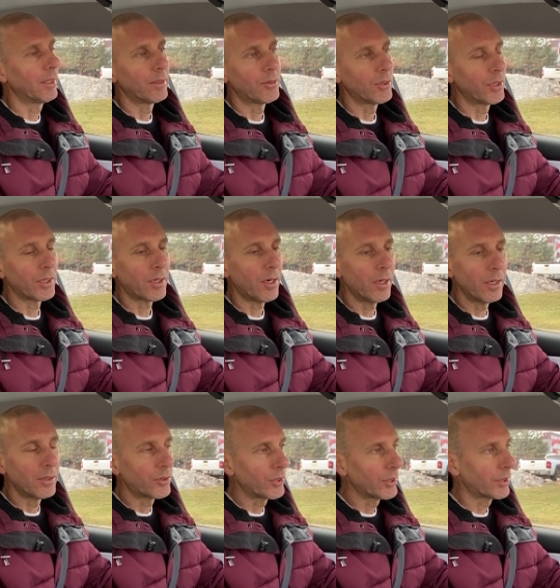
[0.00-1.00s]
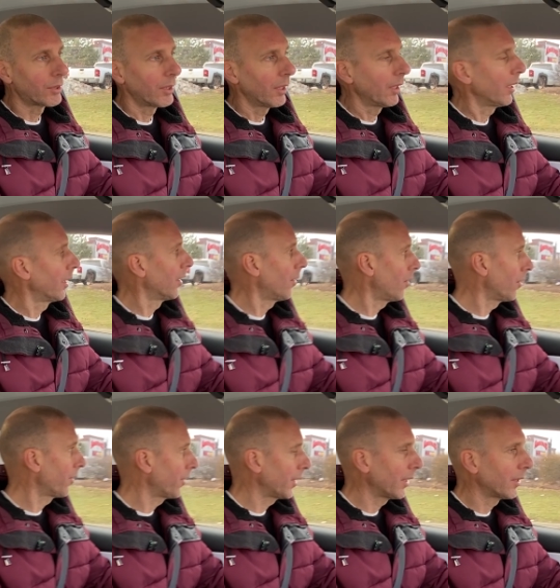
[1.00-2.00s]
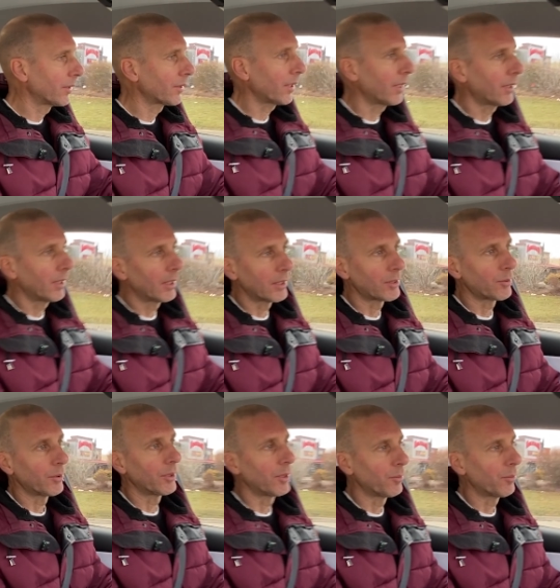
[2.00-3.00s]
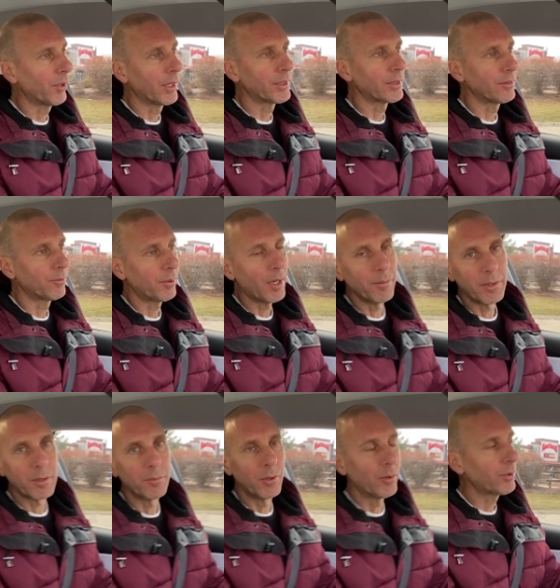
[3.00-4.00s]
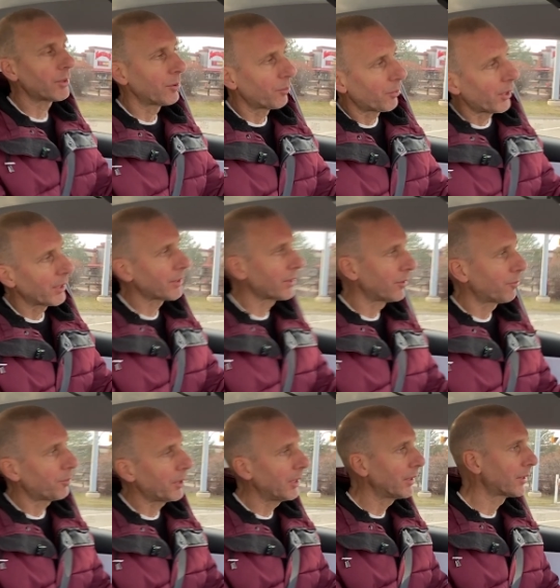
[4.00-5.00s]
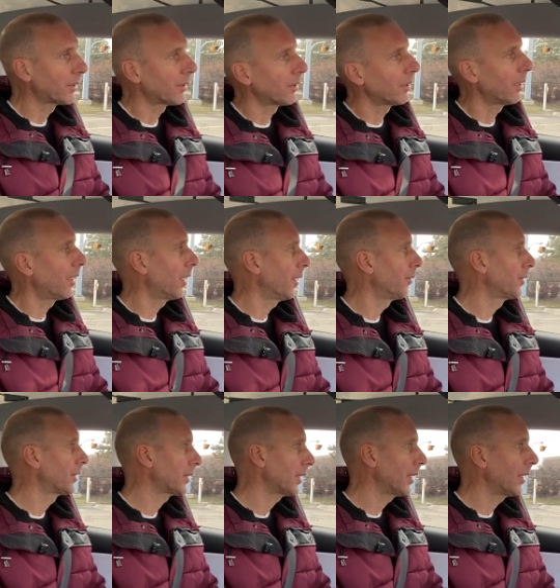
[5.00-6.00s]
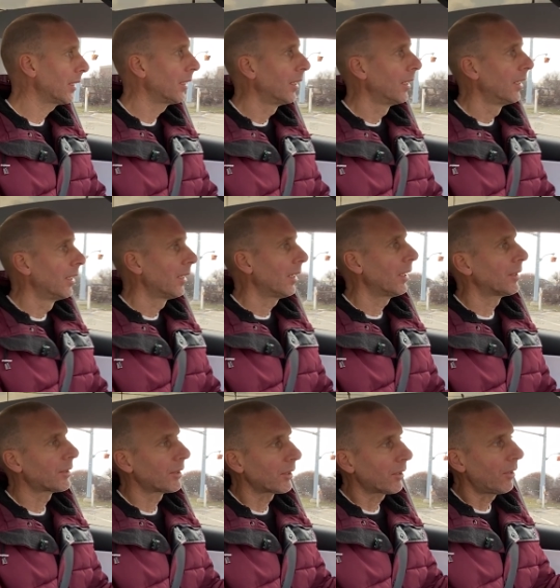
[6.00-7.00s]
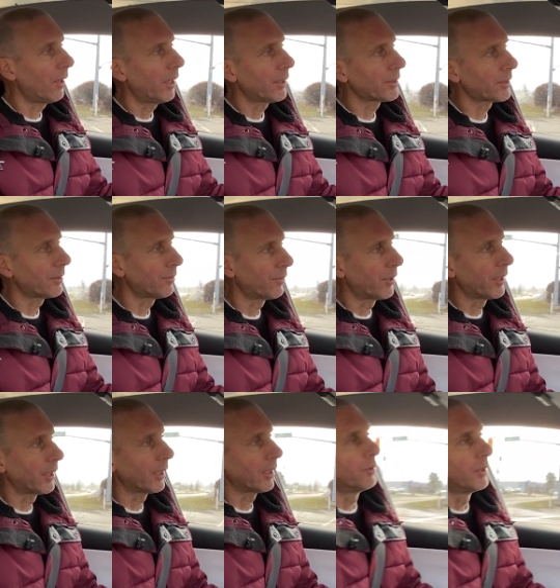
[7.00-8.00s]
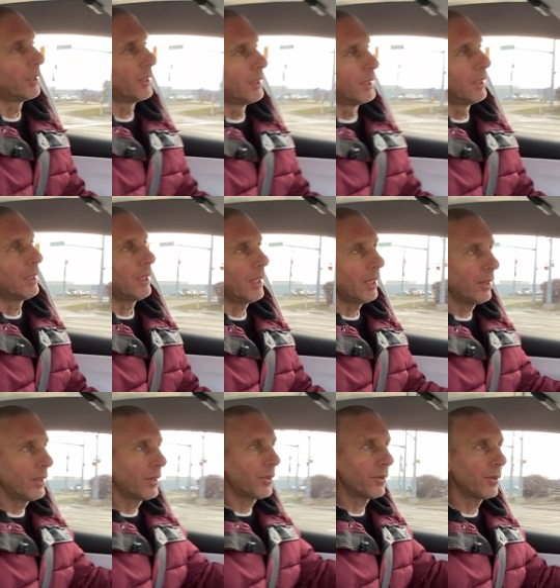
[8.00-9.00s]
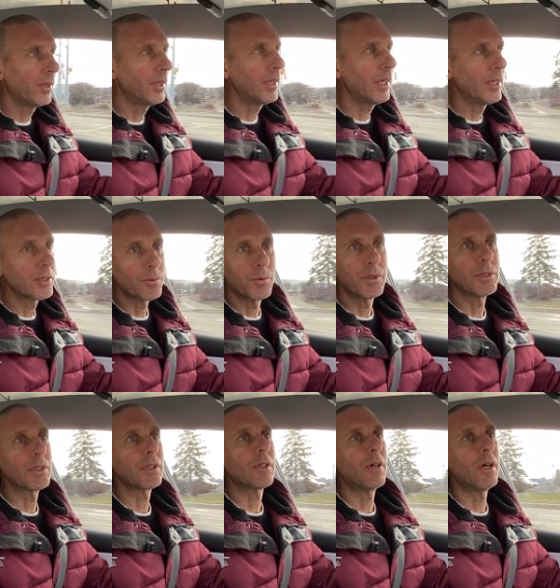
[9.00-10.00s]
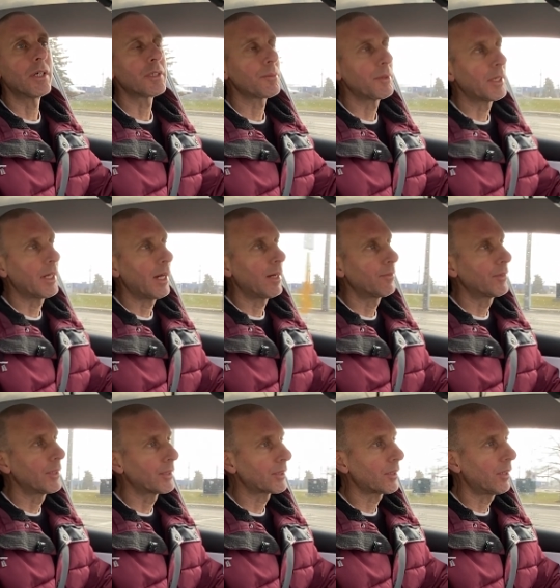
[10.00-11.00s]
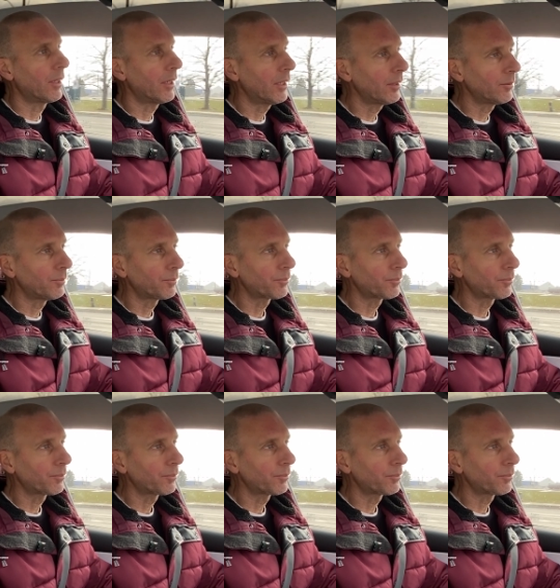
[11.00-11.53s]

The car is just, in all things, I think it's really impressive. Probably the most impressive piece, I would say, is the cost of running it. In the 30 days, what does it cost me to have this car?